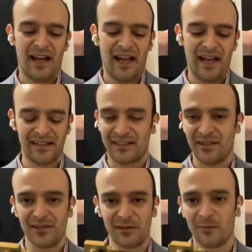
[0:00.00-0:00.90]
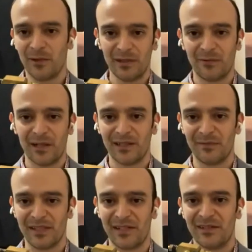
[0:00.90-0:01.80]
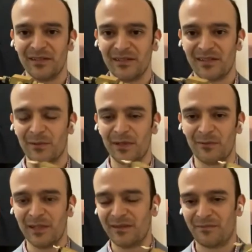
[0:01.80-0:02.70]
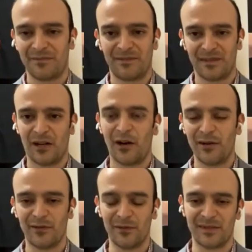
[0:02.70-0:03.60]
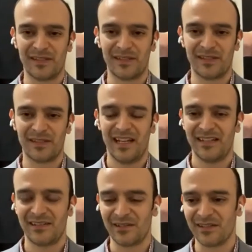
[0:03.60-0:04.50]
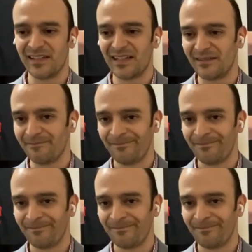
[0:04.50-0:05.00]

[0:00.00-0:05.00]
And it's also really rugged materials. So we heard from testers that